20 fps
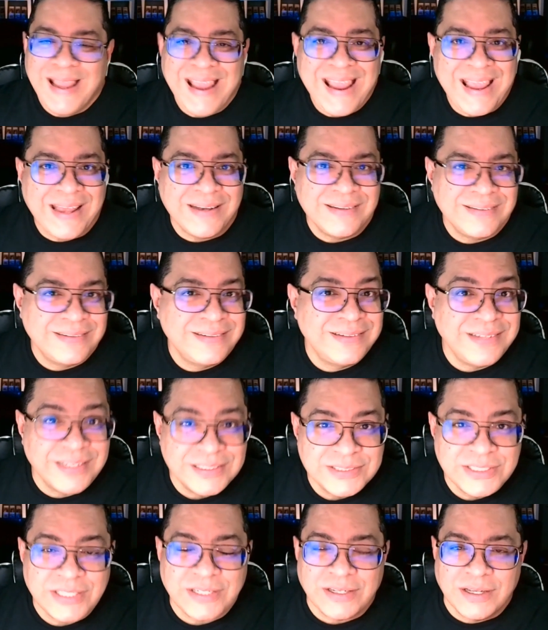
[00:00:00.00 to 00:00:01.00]
And
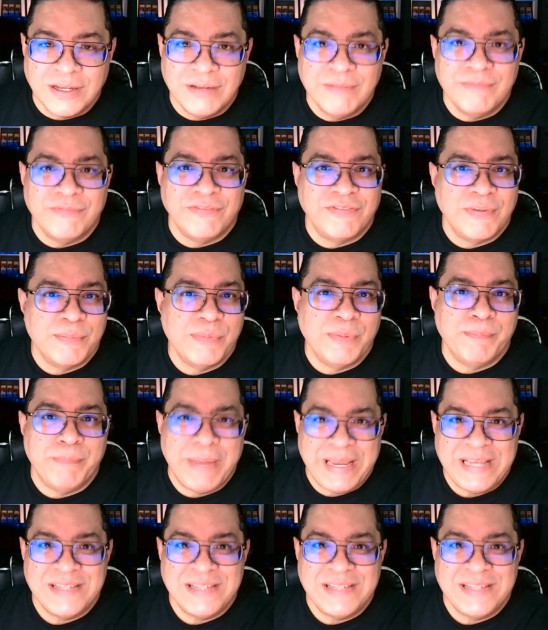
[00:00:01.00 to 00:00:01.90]
does it come from a base